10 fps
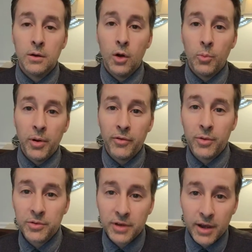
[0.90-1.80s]
Hope
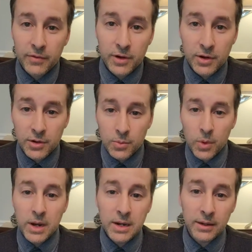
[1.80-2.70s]
everyone's having a good
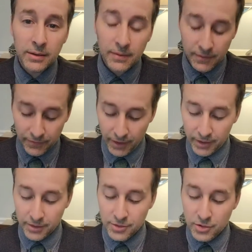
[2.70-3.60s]
week. I've
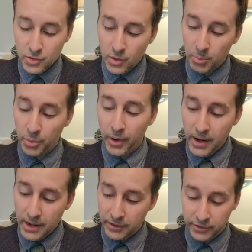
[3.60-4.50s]
got a new
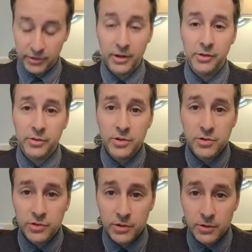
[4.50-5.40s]
brand to
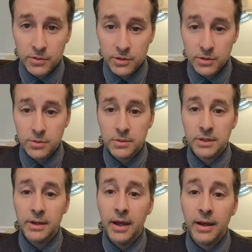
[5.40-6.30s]
introduce you to
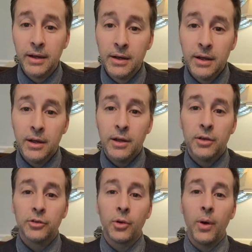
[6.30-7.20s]
today.
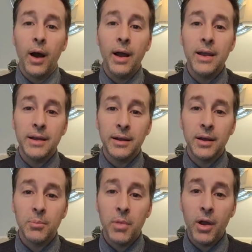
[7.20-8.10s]
So Ike
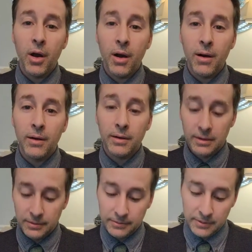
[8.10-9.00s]

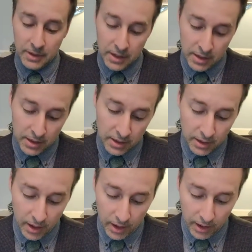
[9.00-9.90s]
Behar.
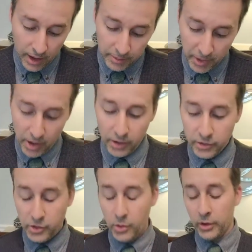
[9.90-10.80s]
Ike Behar,
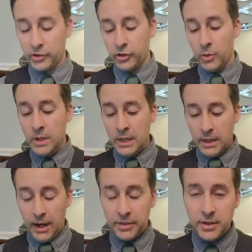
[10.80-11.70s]
New York. So
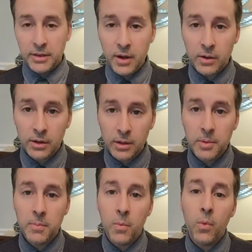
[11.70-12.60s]
I think they are a little
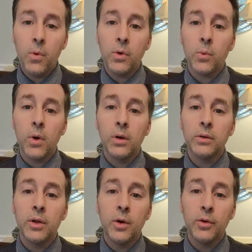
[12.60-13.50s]
bit more well
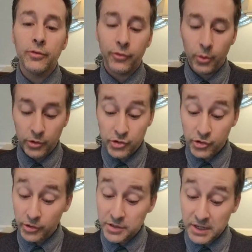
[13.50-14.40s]
known for
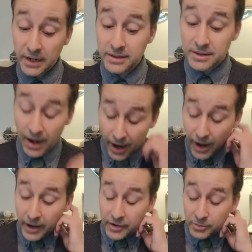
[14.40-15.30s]
shirts and
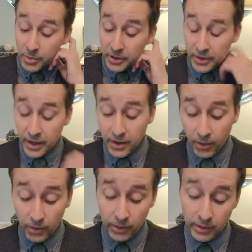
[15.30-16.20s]
ties, but they
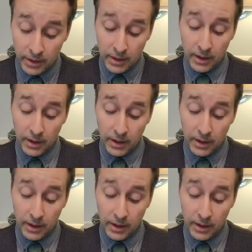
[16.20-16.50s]
are